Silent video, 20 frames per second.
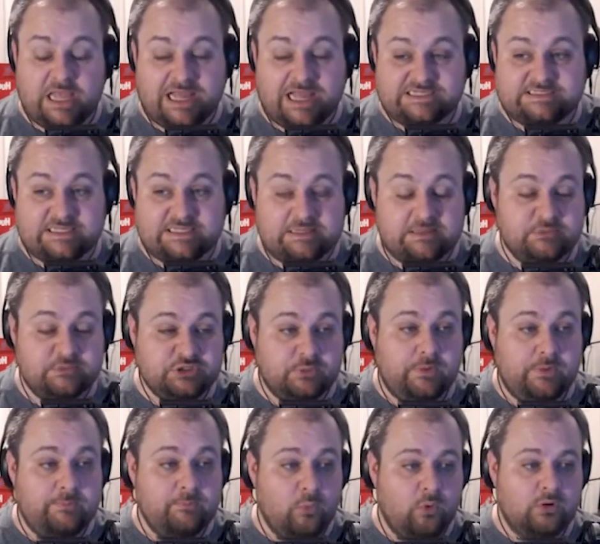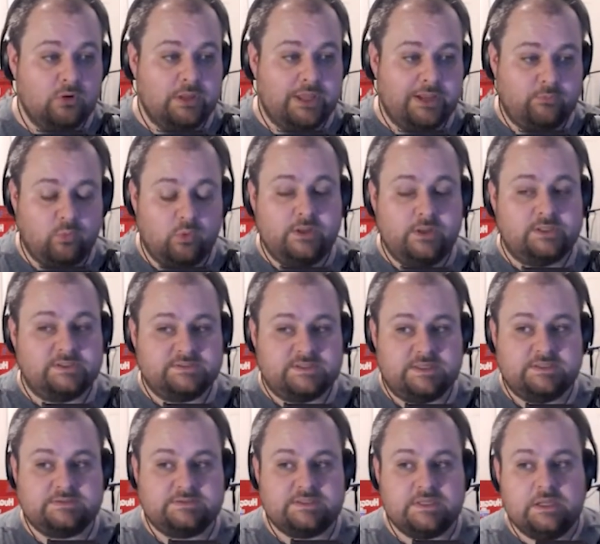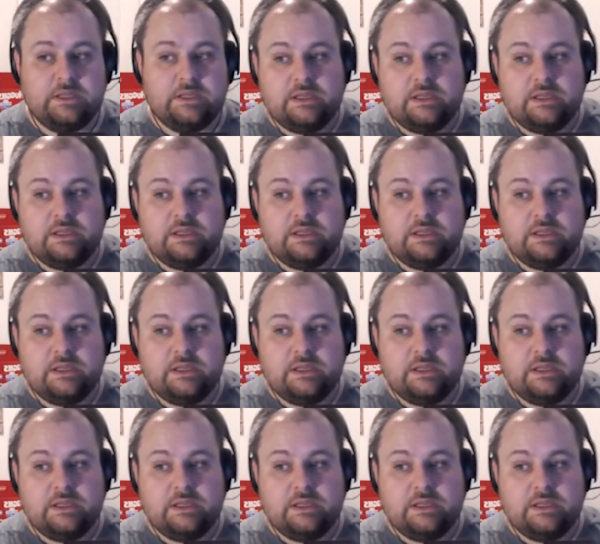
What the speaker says: I see them doing more like royalties.